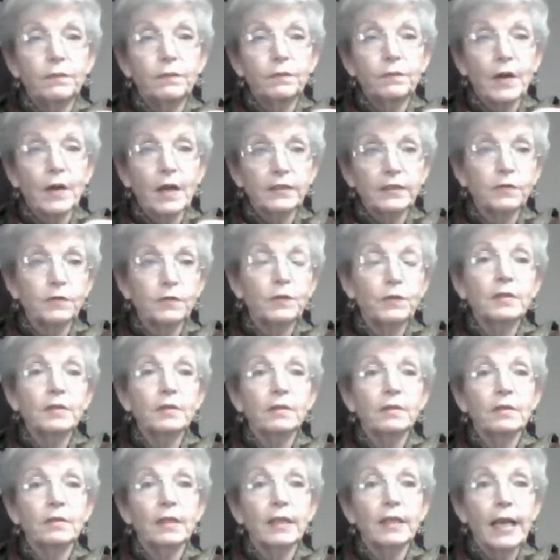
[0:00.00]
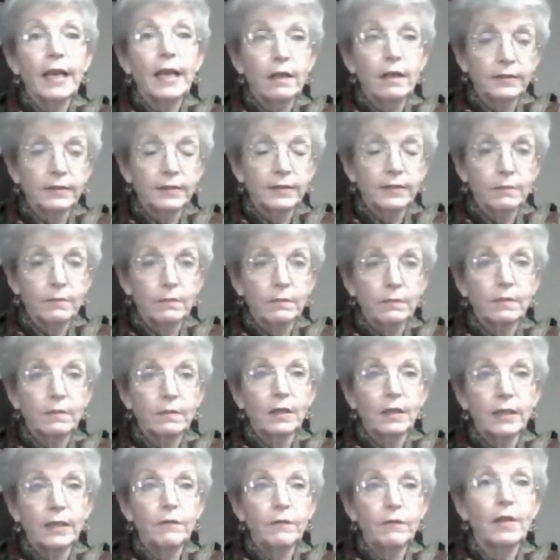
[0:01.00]
phosphorus and calcium
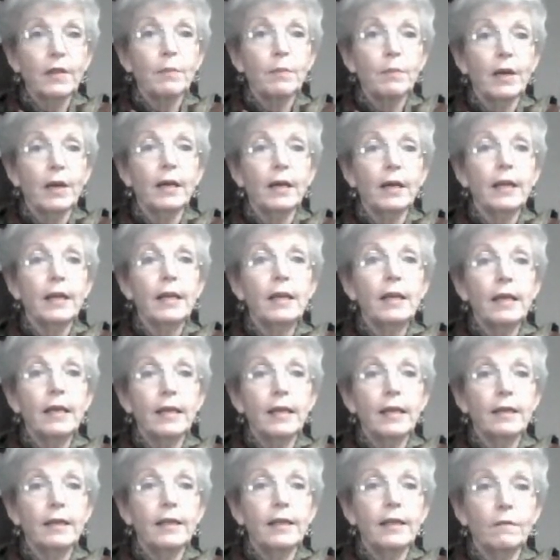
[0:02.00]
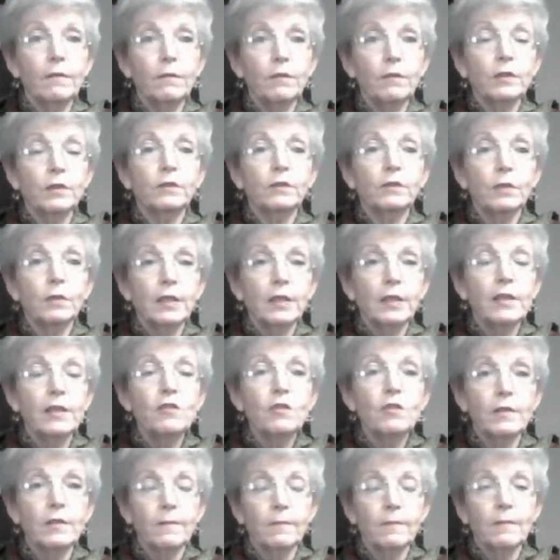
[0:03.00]
live in the body in an inverse
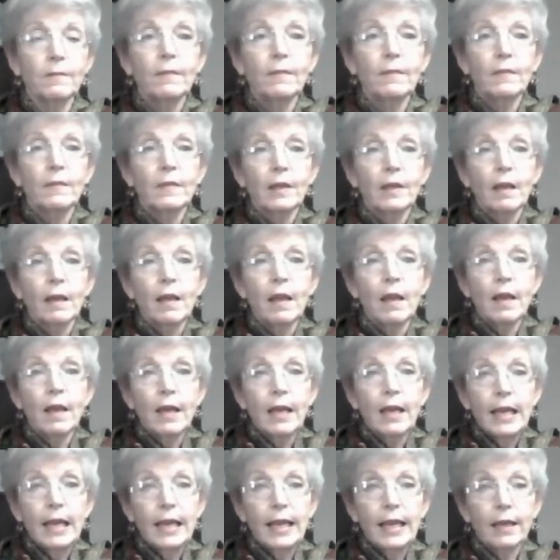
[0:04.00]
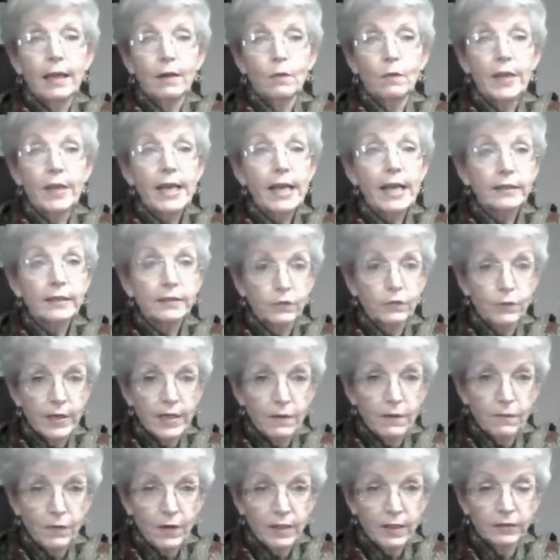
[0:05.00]
relation. And we
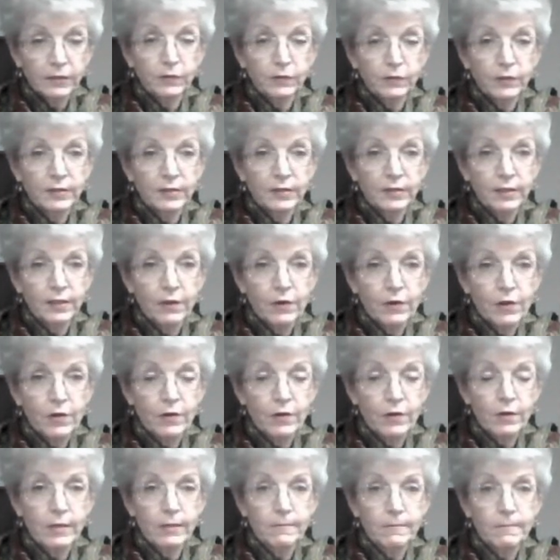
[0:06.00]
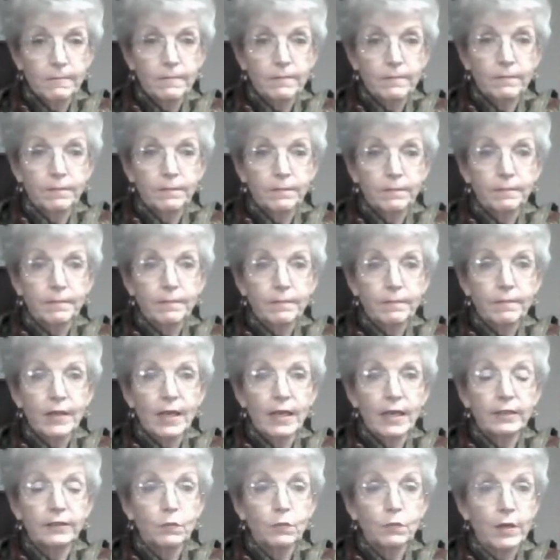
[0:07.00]
excrete phosphorus in our urine.
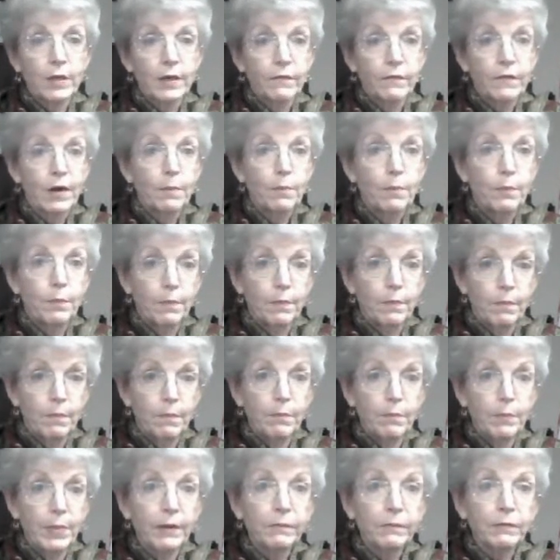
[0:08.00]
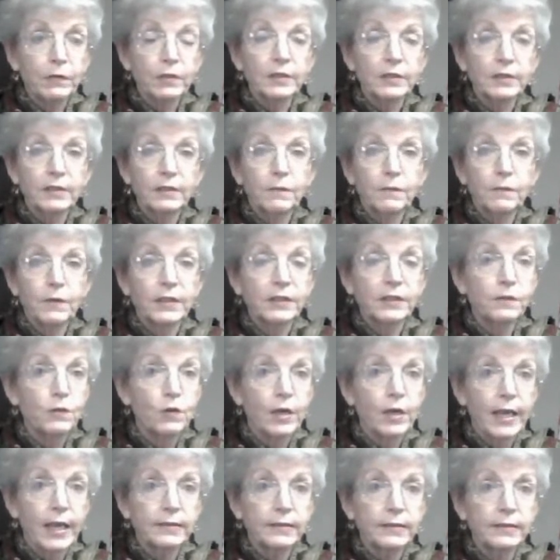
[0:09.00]
It's one of our buffers,
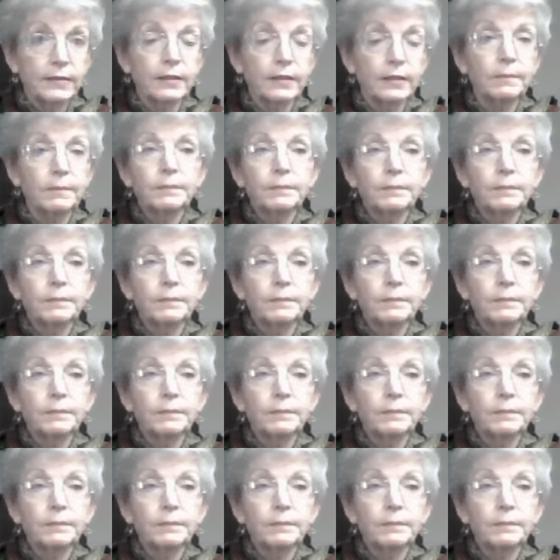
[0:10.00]
phosphoric acid.